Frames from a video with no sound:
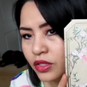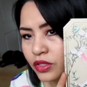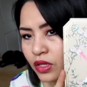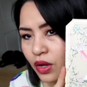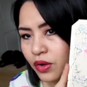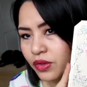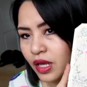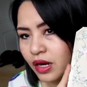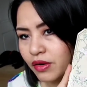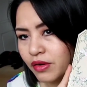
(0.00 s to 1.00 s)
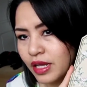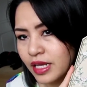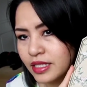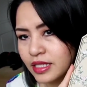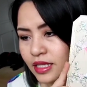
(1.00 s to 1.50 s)
So there
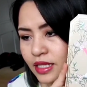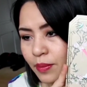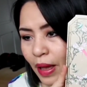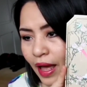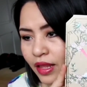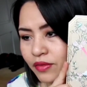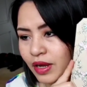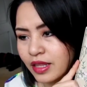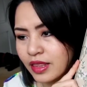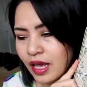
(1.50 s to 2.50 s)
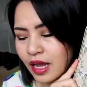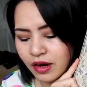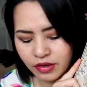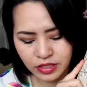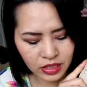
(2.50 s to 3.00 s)
is the palette right
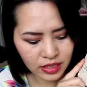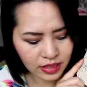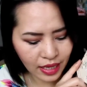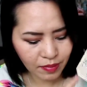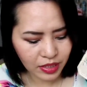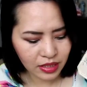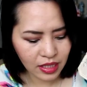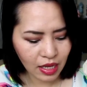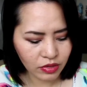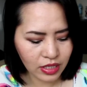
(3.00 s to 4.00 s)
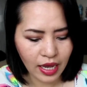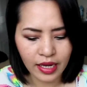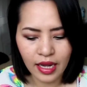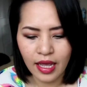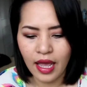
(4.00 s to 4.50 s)
there. It's just the same as the
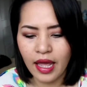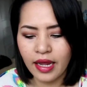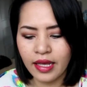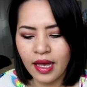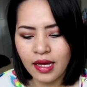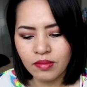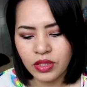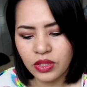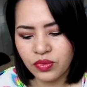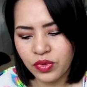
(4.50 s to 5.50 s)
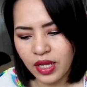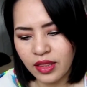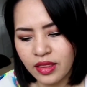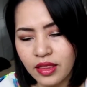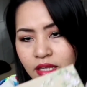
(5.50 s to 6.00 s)
outside, and it comes
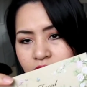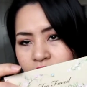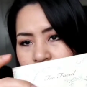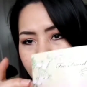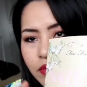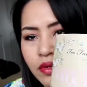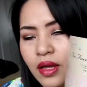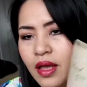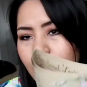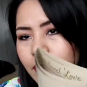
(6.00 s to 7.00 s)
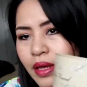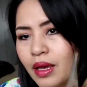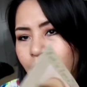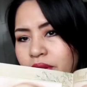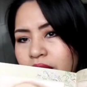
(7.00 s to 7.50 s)
with this little
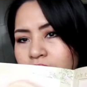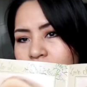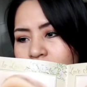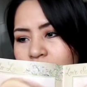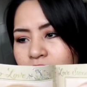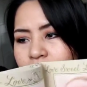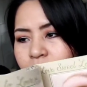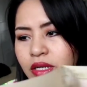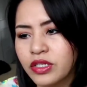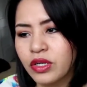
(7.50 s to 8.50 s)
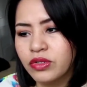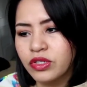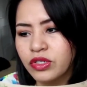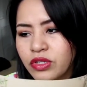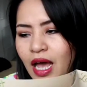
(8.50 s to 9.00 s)
pamphlet that
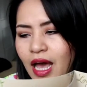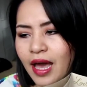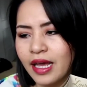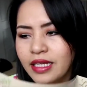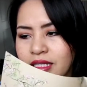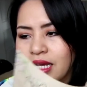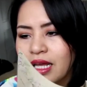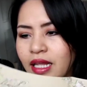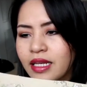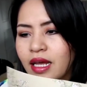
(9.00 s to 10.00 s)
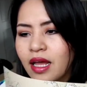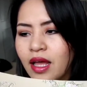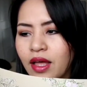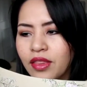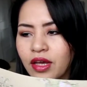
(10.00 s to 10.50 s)
shows you the eyes and
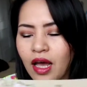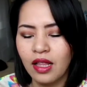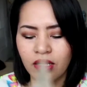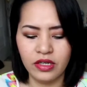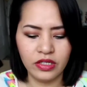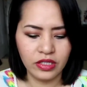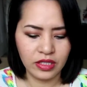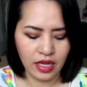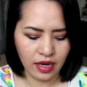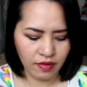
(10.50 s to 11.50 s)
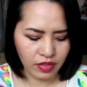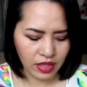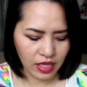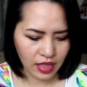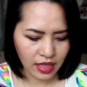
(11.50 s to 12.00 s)
the colors and
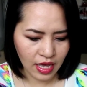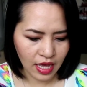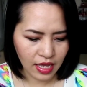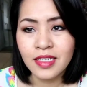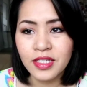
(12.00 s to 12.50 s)
everything like that.